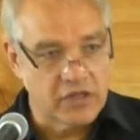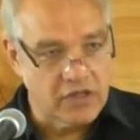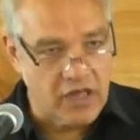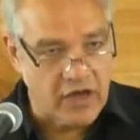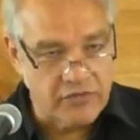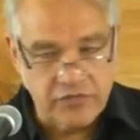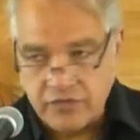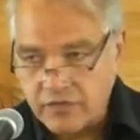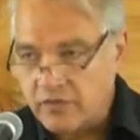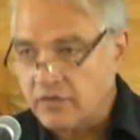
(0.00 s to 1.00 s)

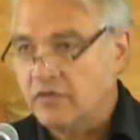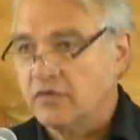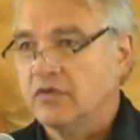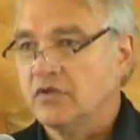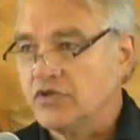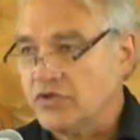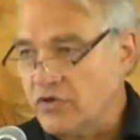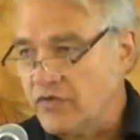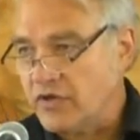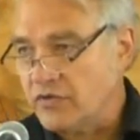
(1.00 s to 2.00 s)
love,
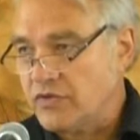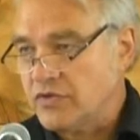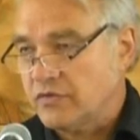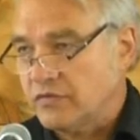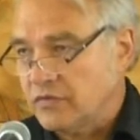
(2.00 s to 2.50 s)
serve others.